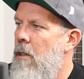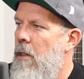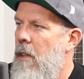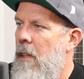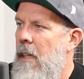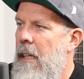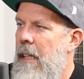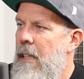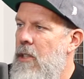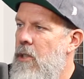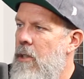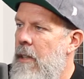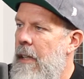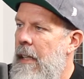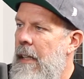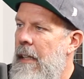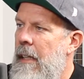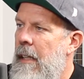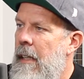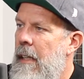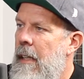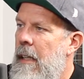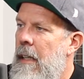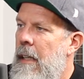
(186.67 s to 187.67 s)
laundry
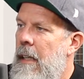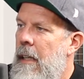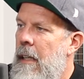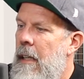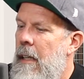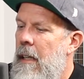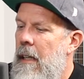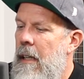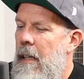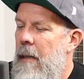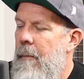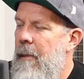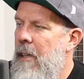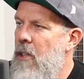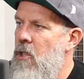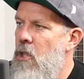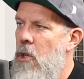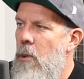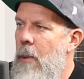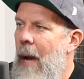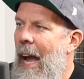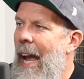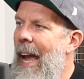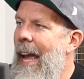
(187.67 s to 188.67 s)
because
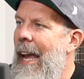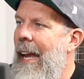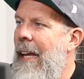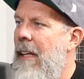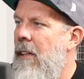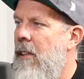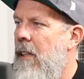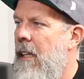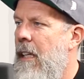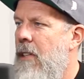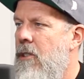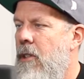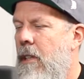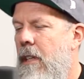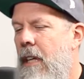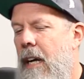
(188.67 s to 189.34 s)
you hate laundry.